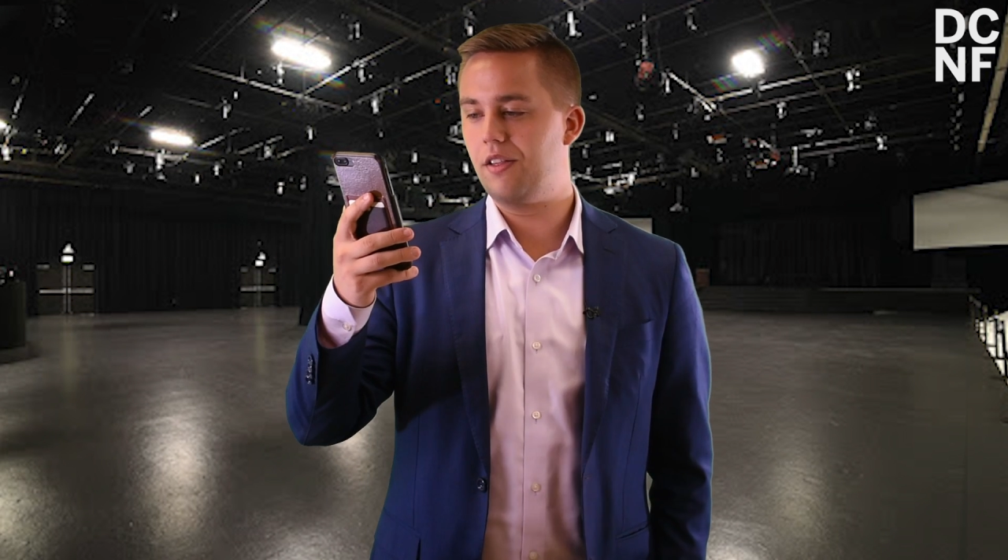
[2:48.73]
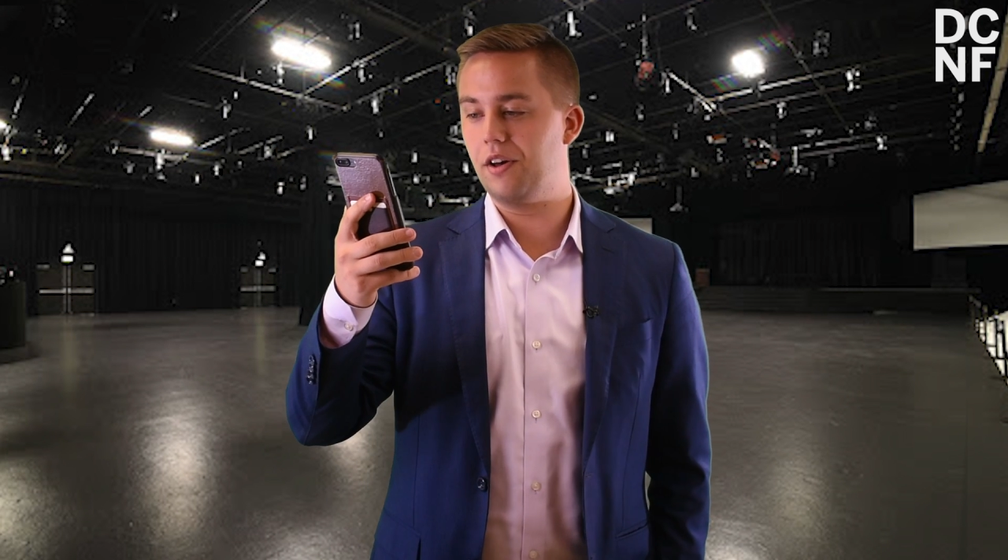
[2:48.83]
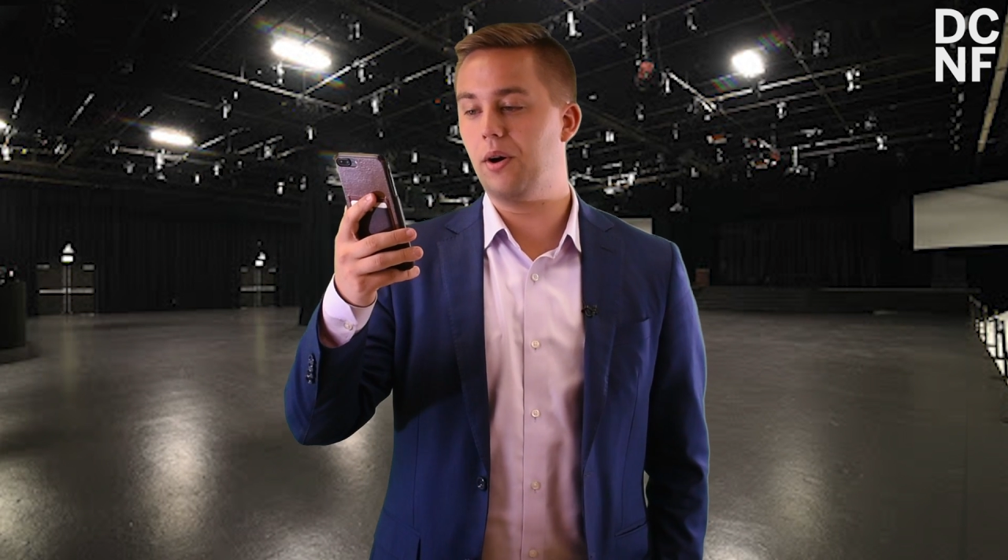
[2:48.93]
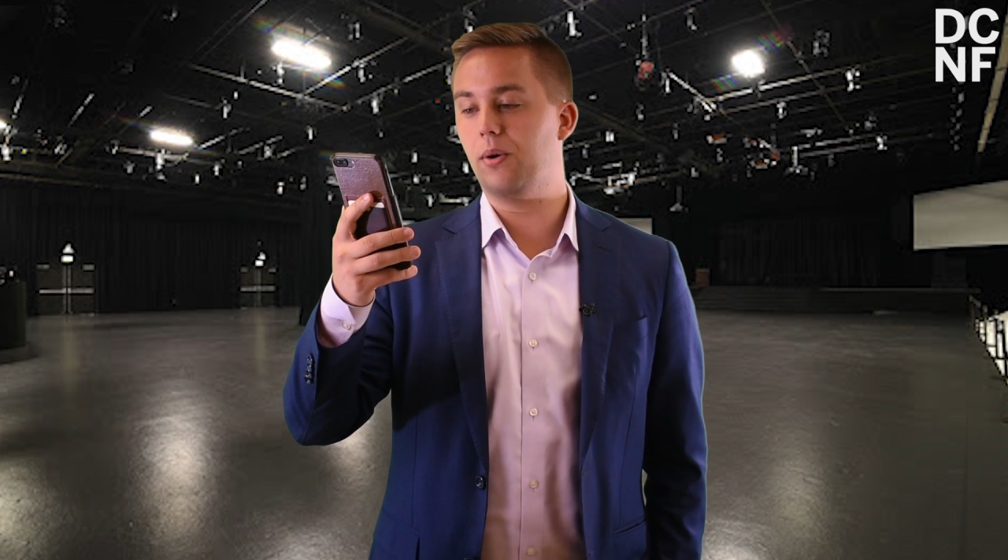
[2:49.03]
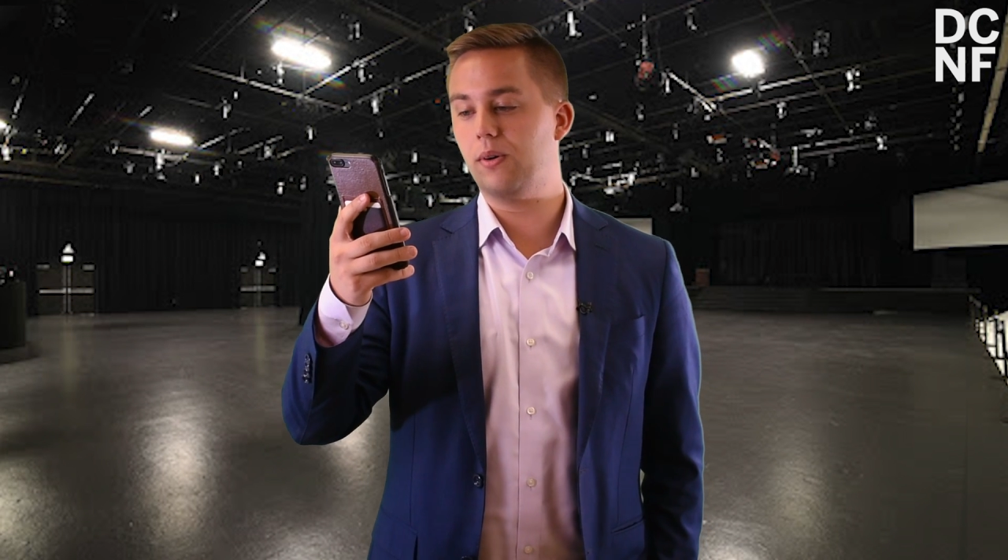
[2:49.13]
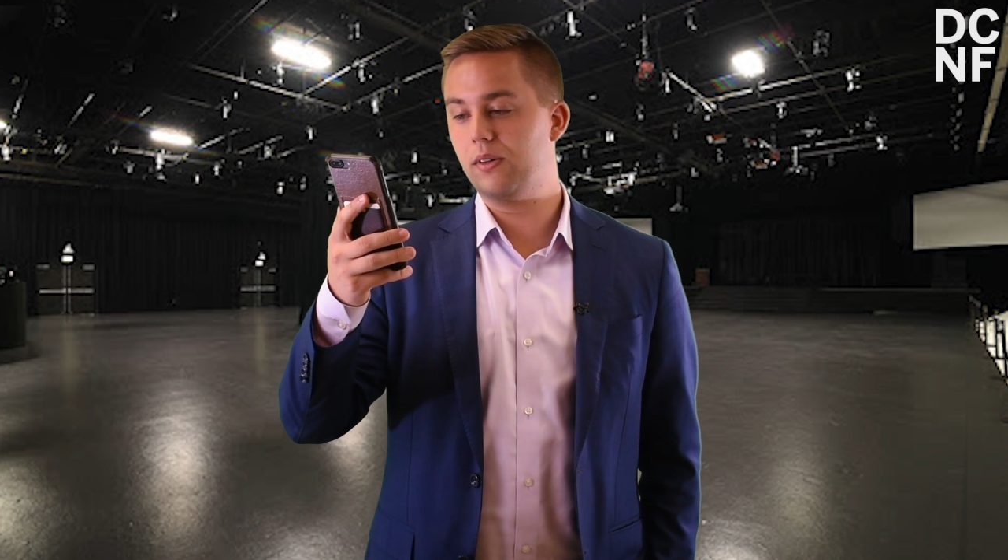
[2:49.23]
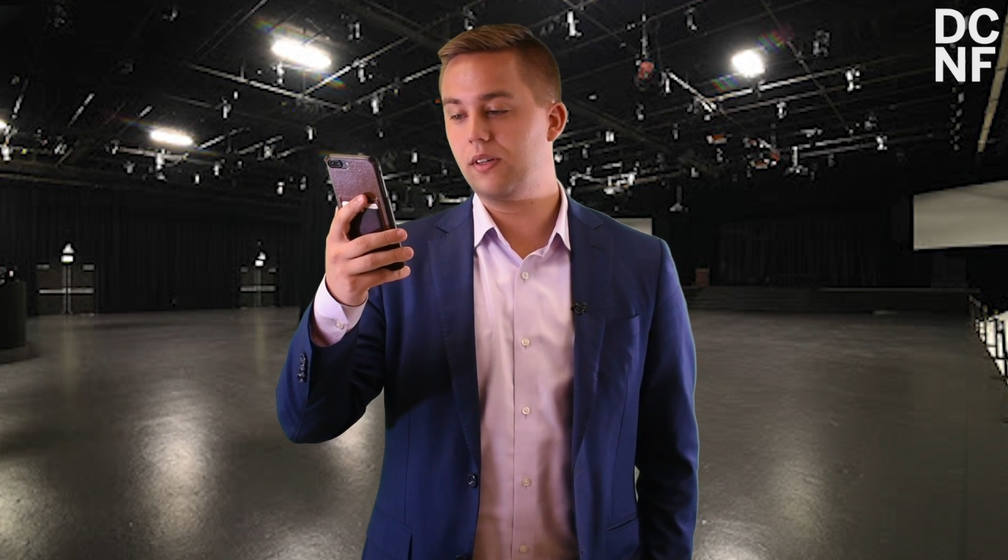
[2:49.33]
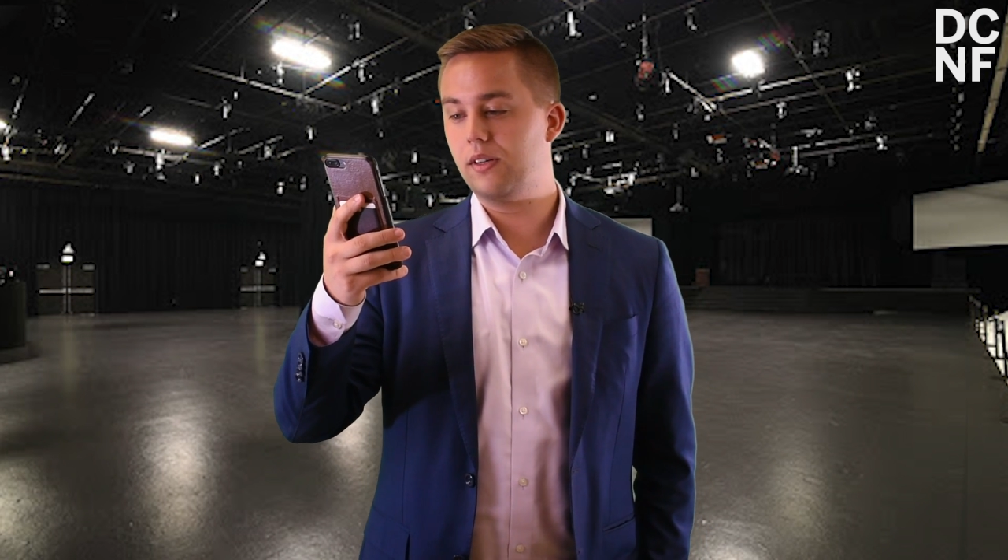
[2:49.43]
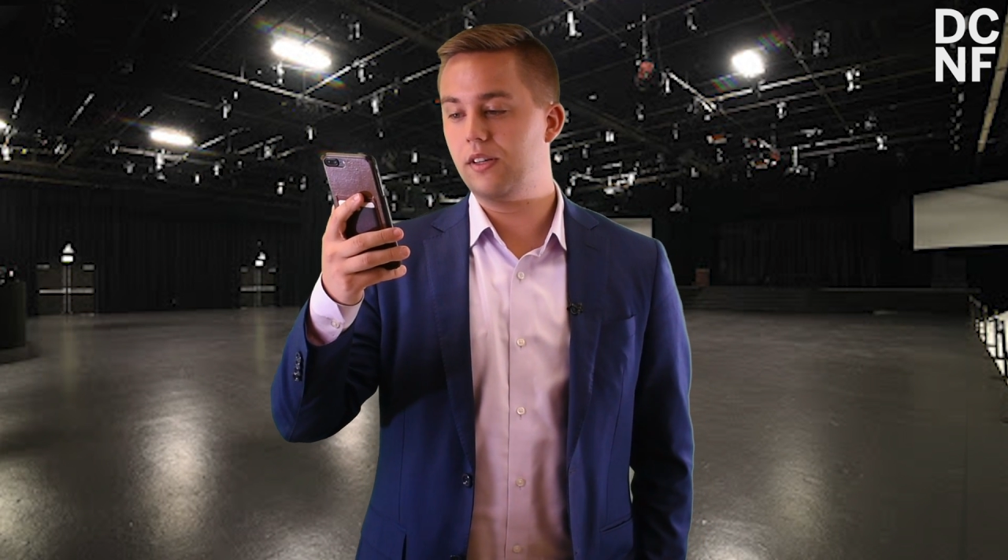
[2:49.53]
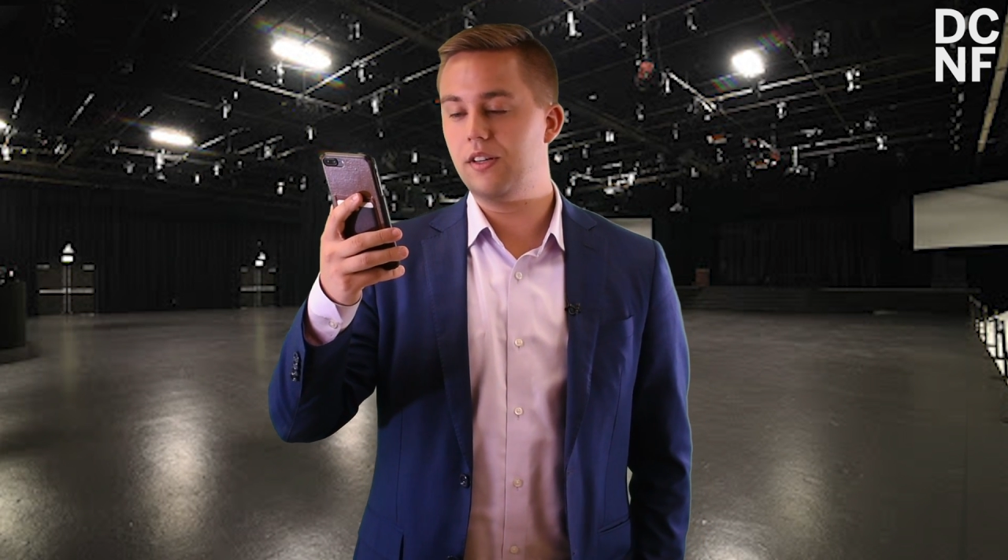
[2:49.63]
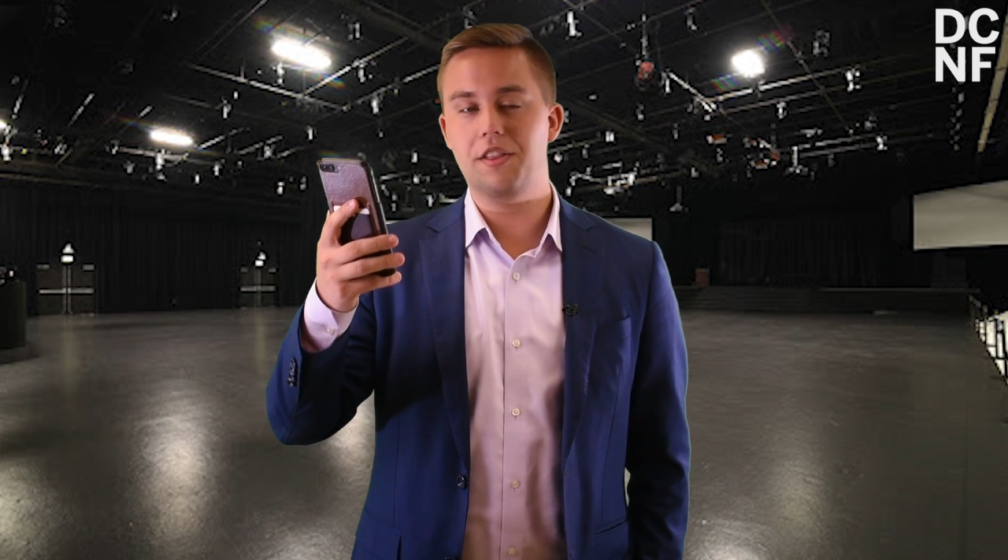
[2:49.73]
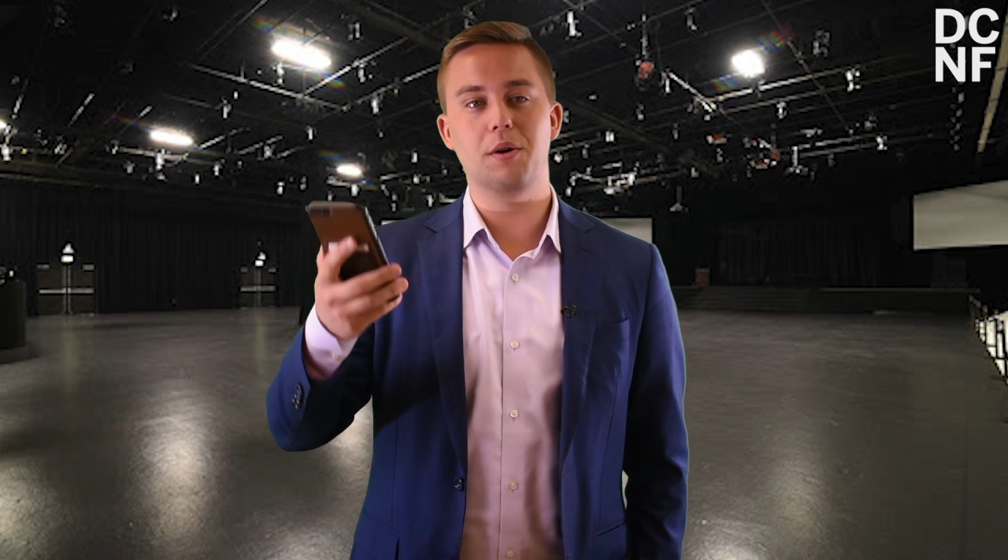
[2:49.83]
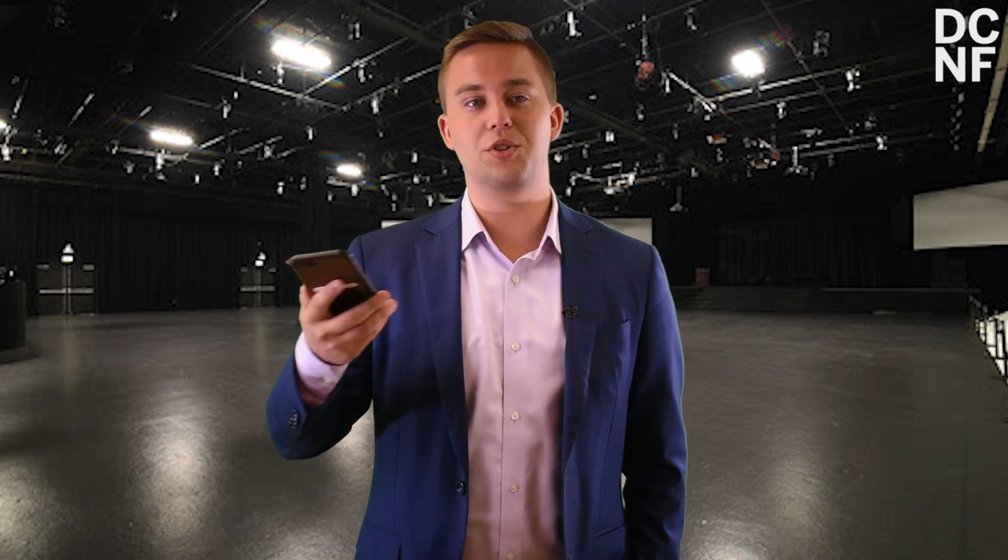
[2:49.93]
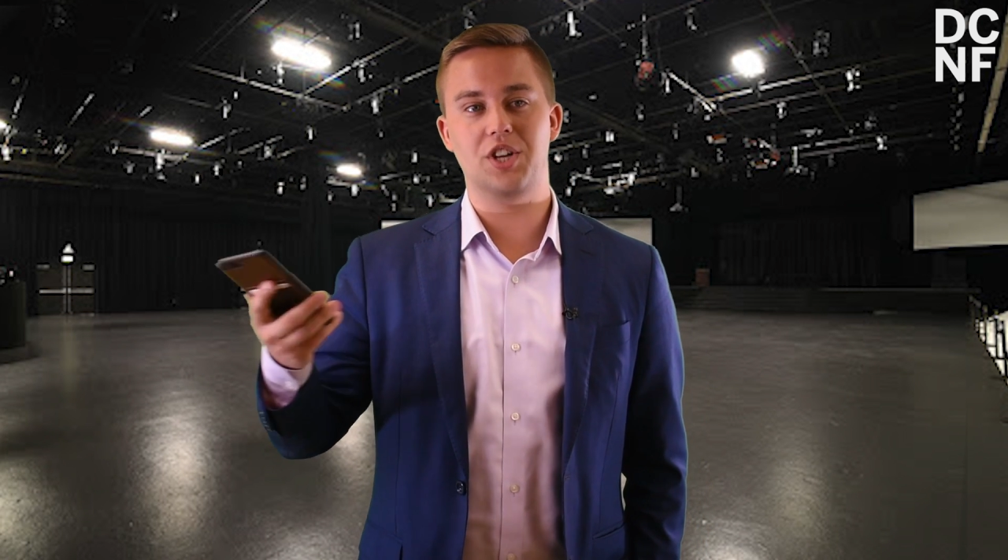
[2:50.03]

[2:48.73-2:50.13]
Though, though